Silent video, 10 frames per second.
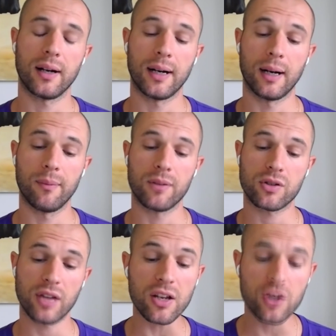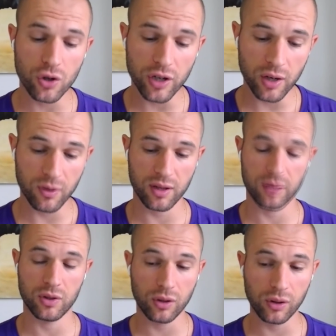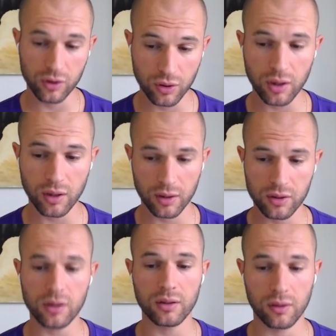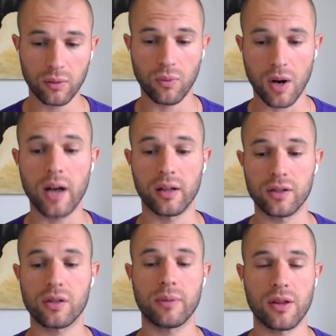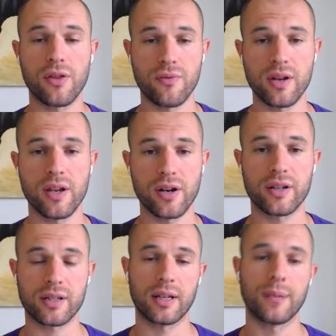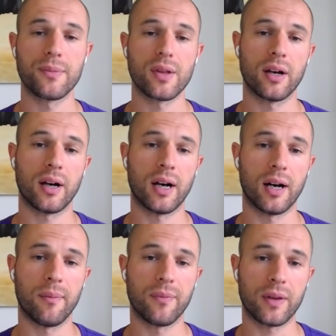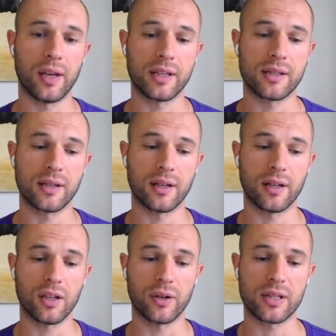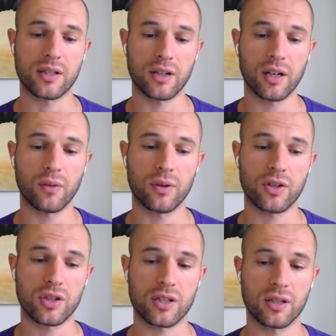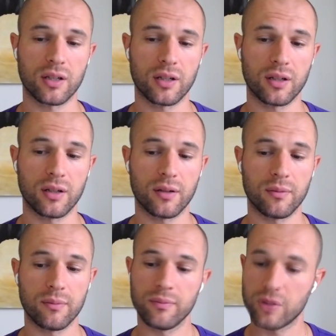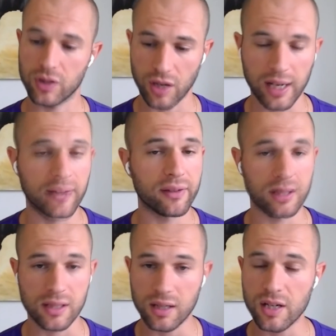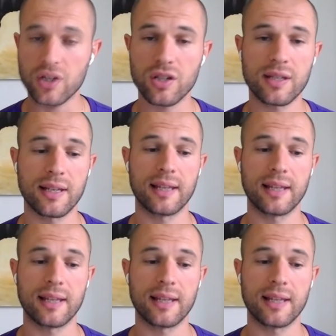So that journey with them took a while. It took about 3 years, and it started with just high-level discussions.